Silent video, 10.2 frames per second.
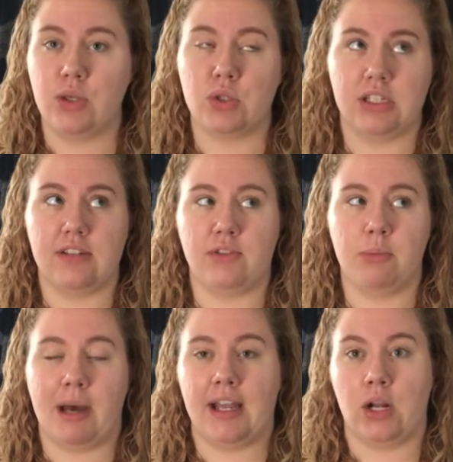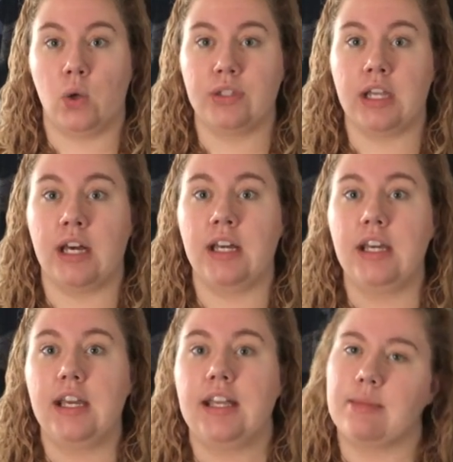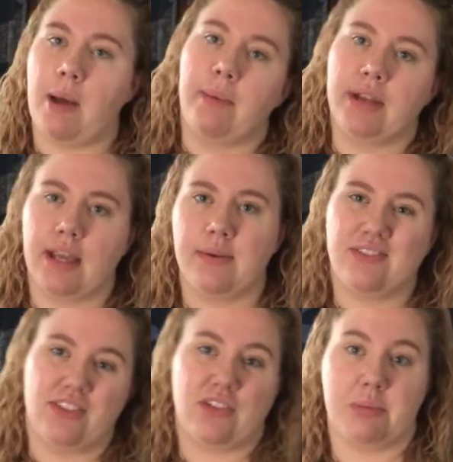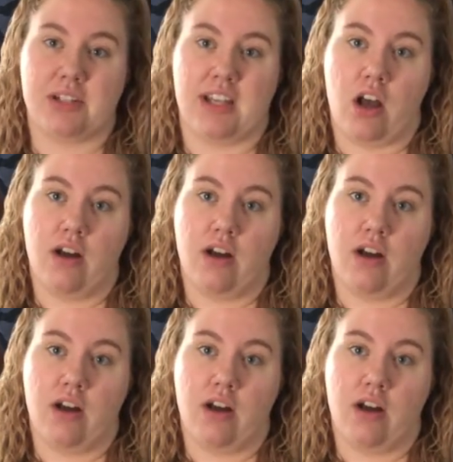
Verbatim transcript: usually if you buy it at Ulta, it's buy one get one 50%